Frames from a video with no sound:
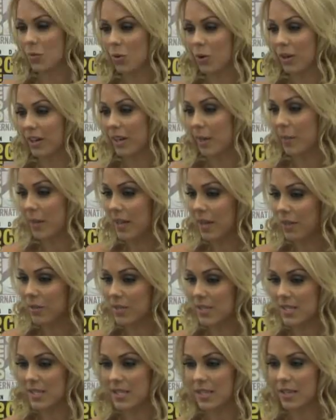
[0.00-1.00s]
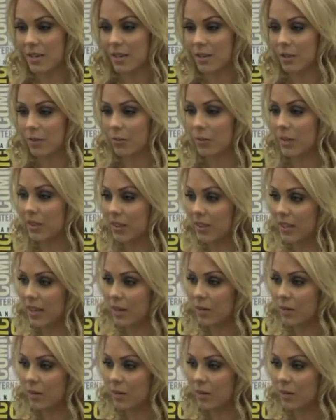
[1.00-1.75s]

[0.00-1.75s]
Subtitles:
War coming out this year with